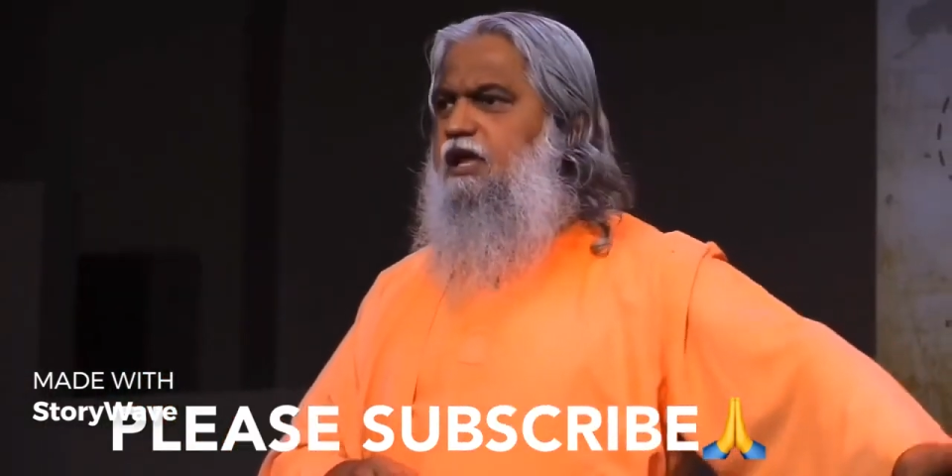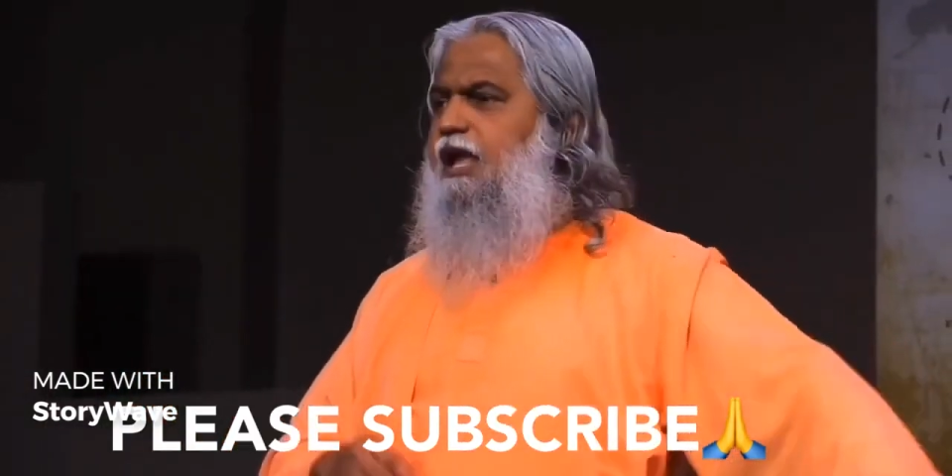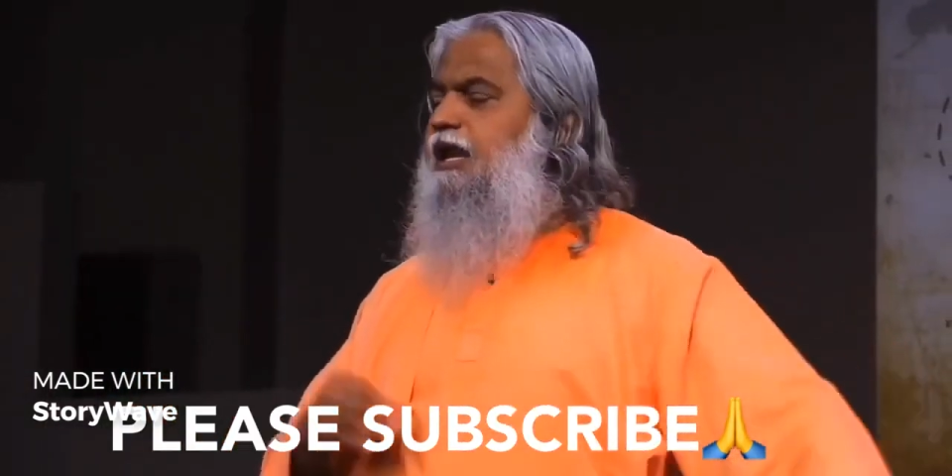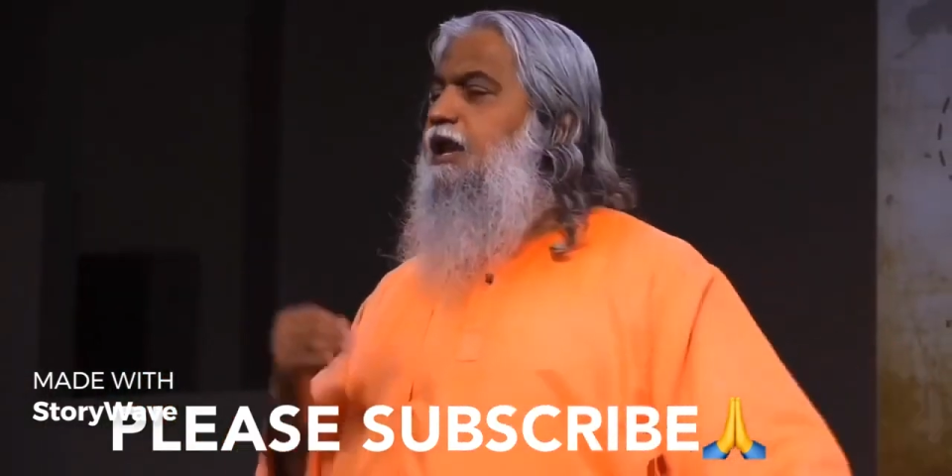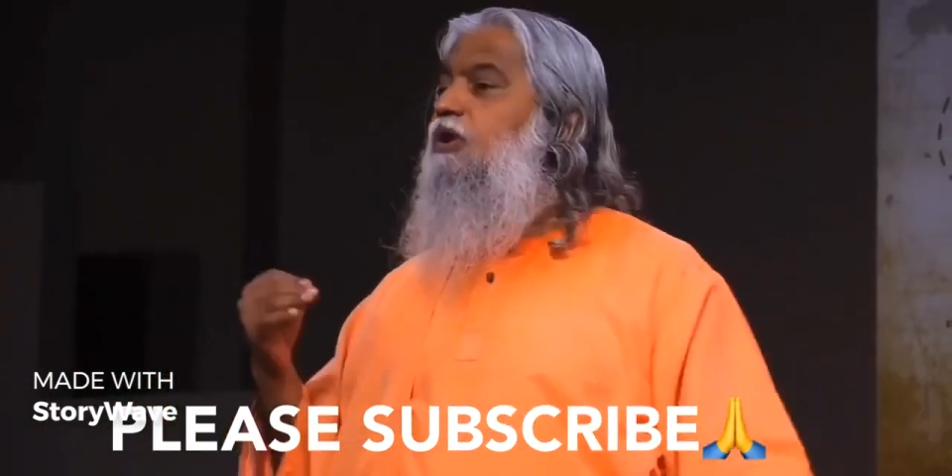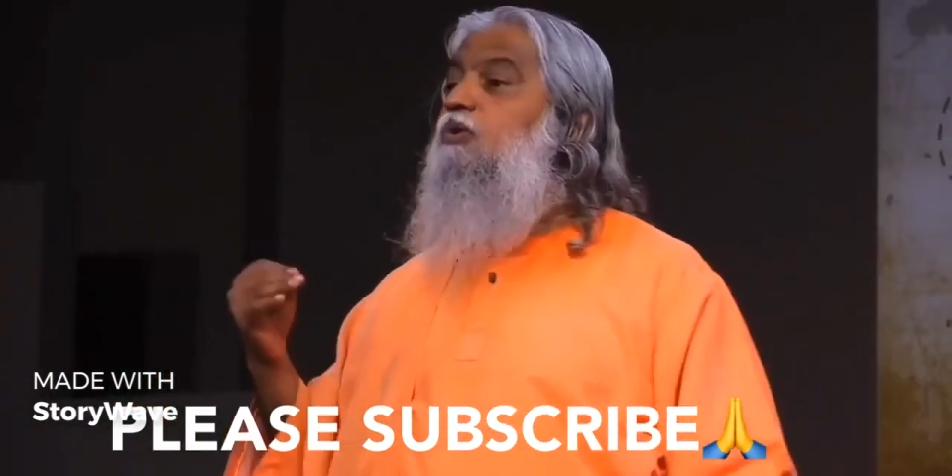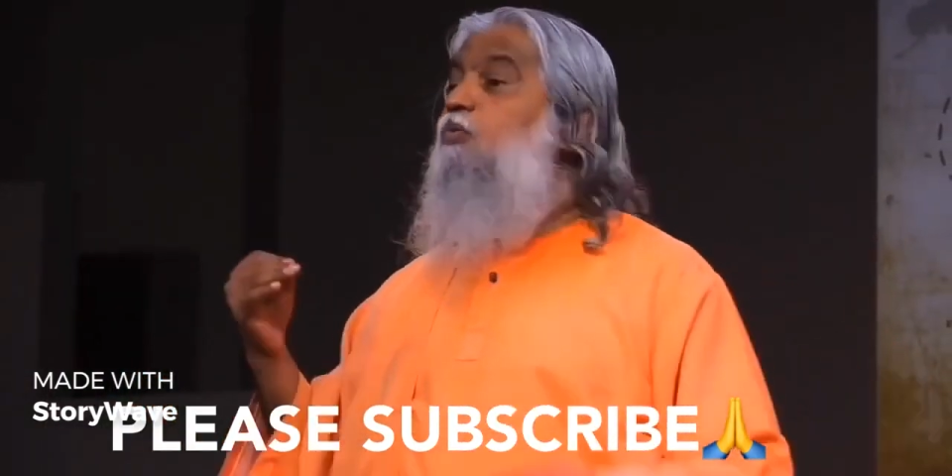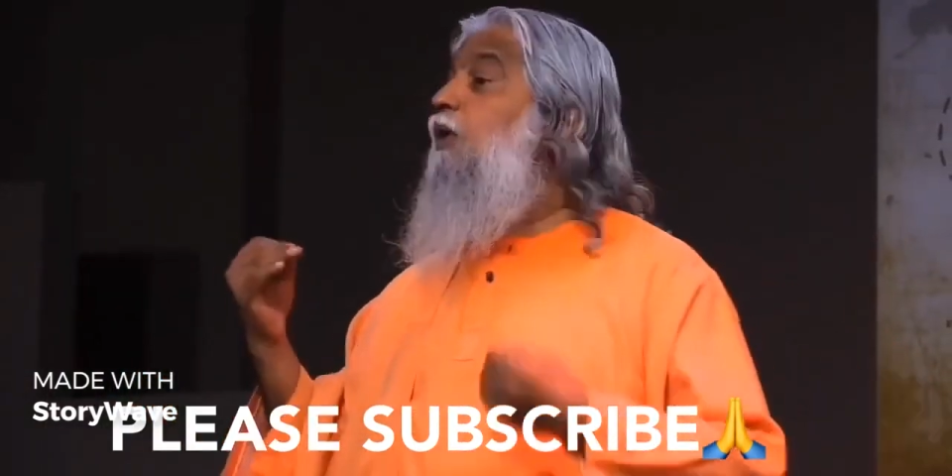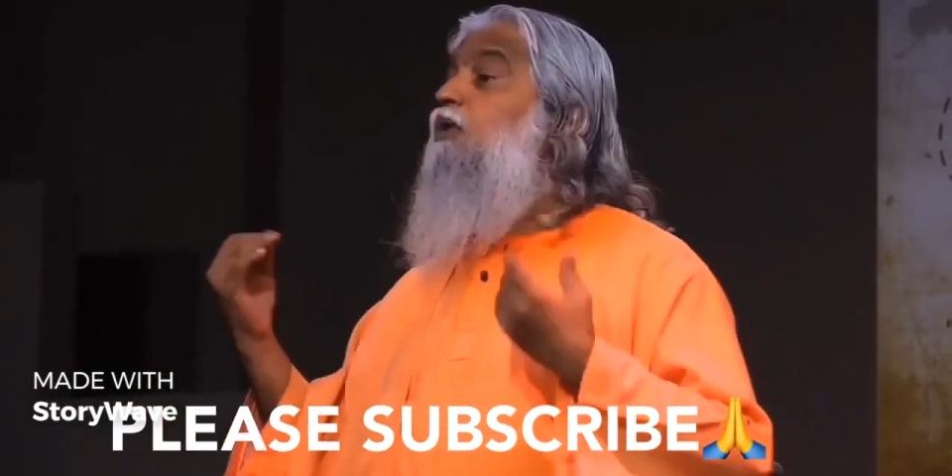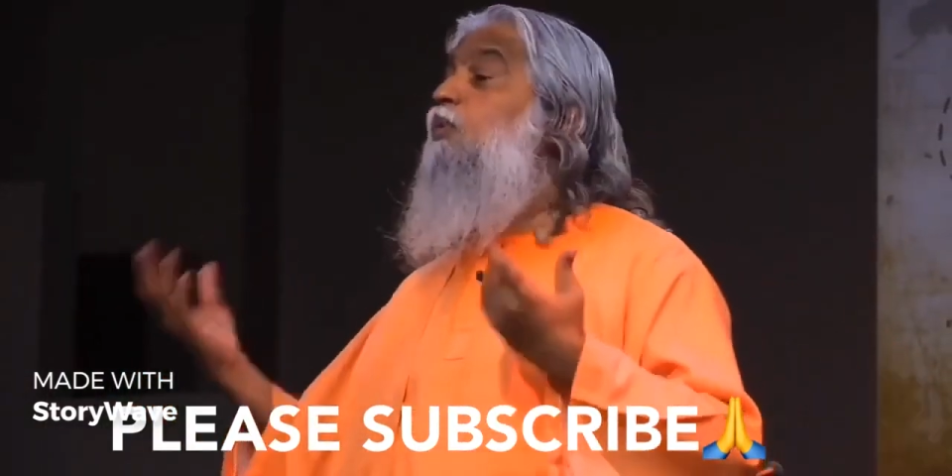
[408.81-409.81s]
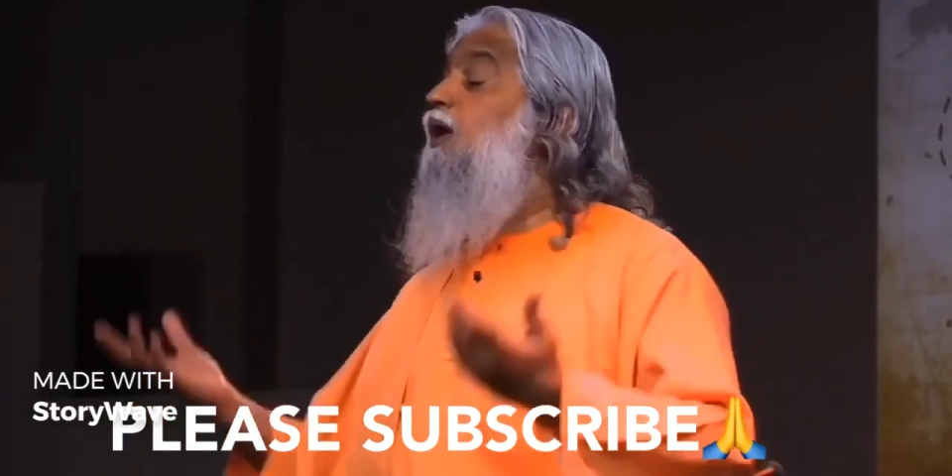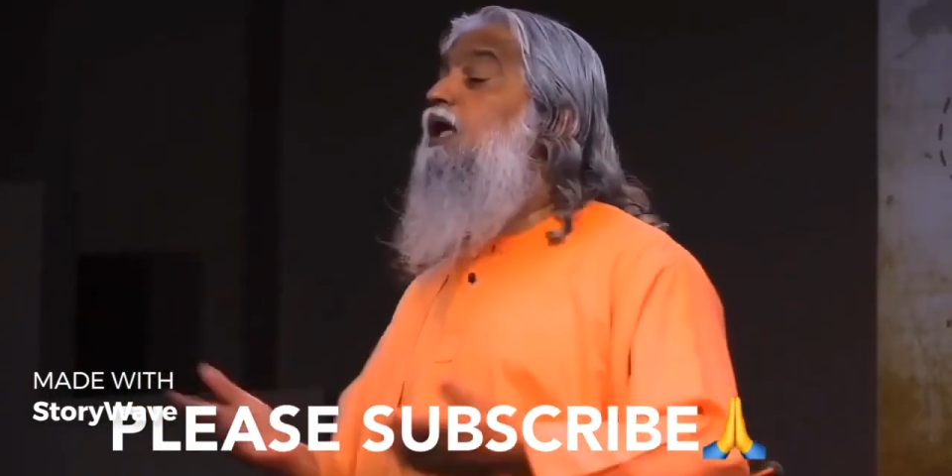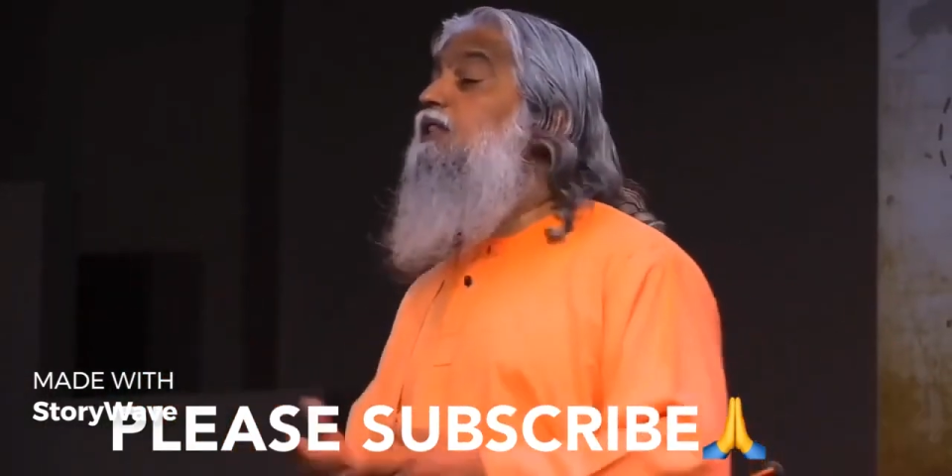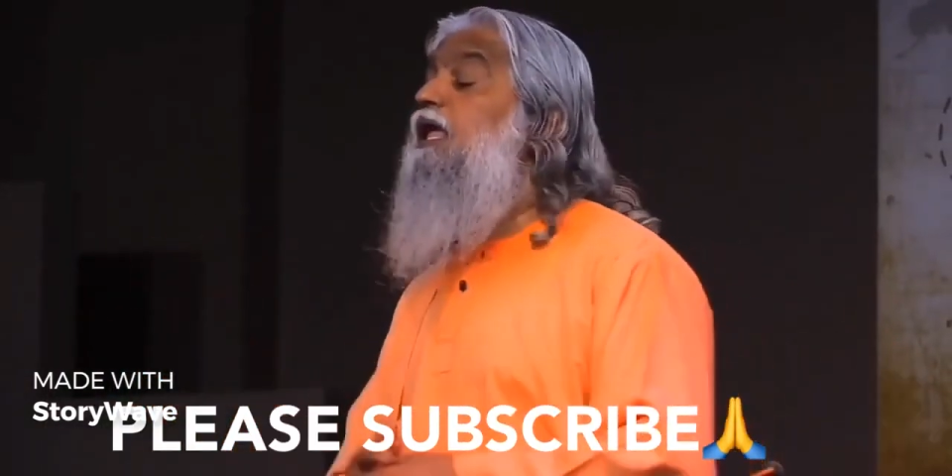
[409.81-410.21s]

And what are they